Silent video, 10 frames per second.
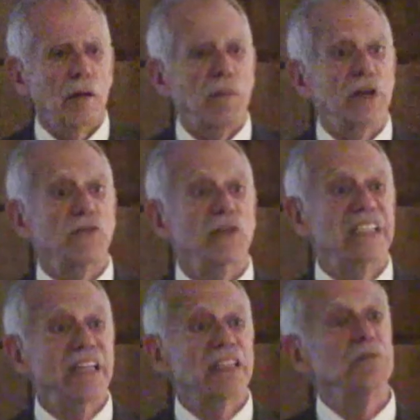but if we
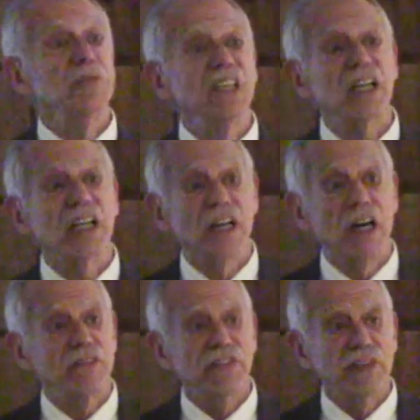take them young
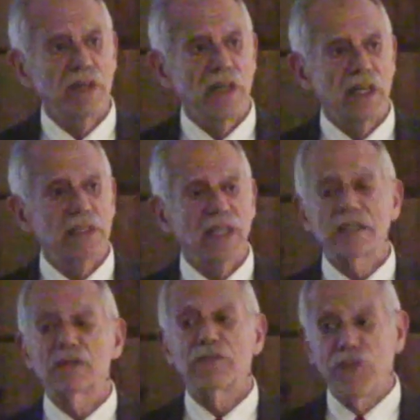enough and take
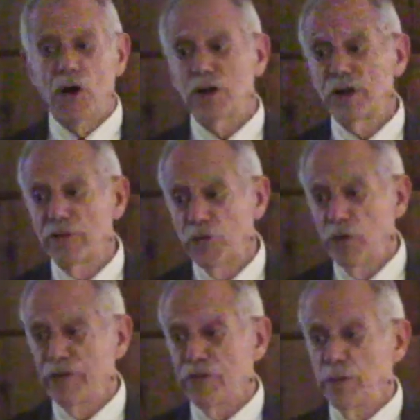them far enough
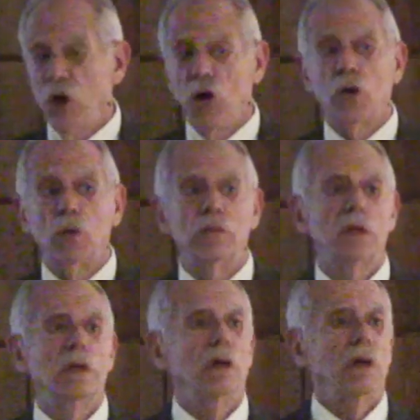away from home,
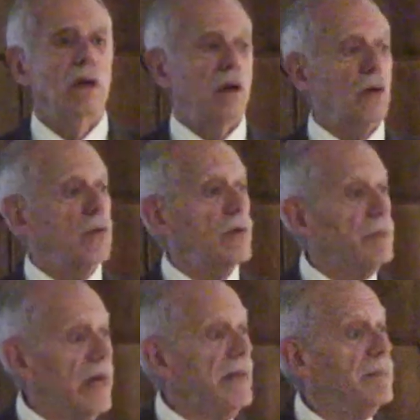we
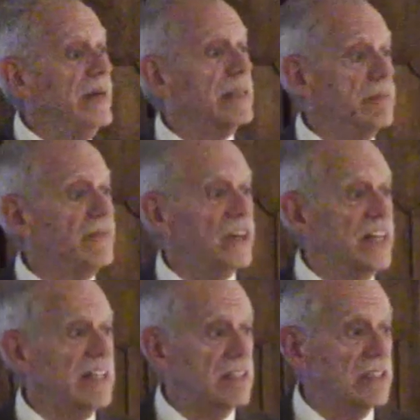might make them
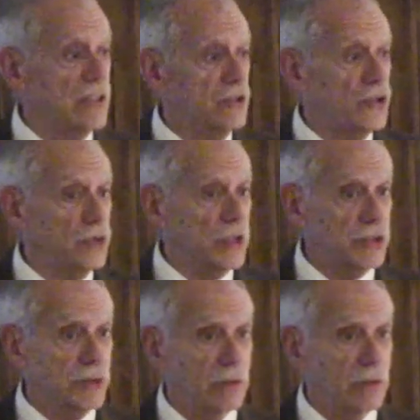forget that they're Jewish.